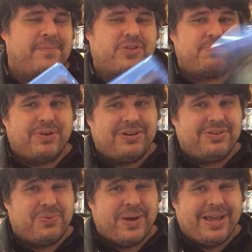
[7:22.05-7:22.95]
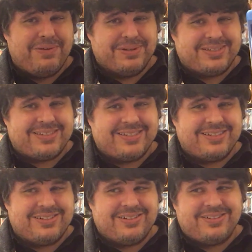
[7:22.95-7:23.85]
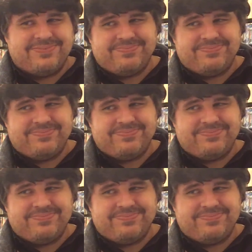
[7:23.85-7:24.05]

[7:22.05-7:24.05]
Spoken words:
Spirited Away was still,